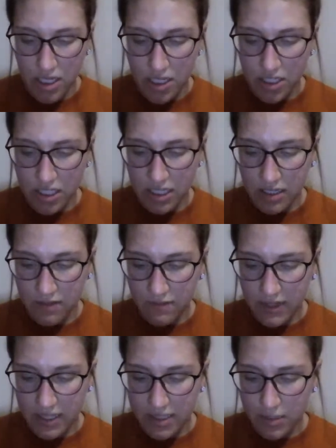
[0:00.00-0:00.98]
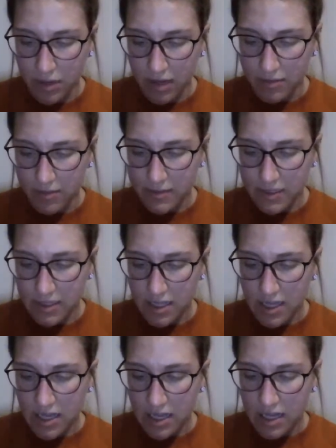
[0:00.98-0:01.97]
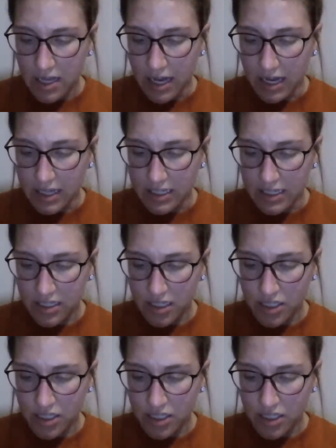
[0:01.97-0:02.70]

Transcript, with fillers: She didn't face the problems I did.